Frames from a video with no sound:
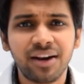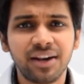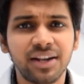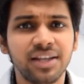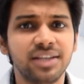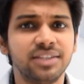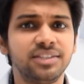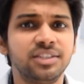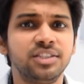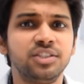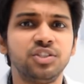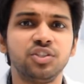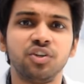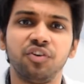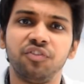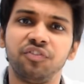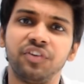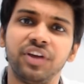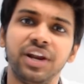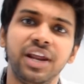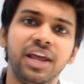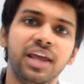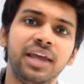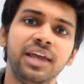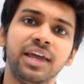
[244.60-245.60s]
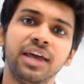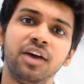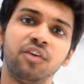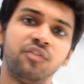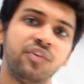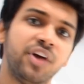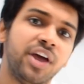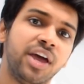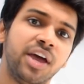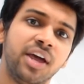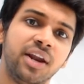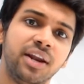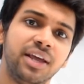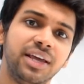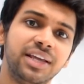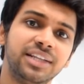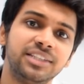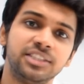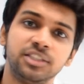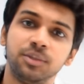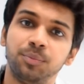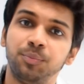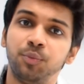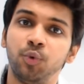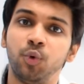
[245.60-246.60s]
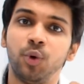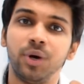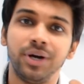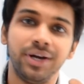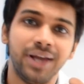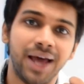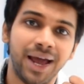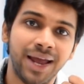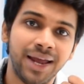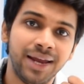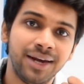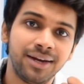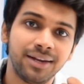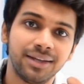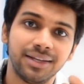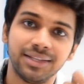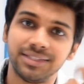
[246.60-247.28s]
reasons of graying of hair, it's the poor diet,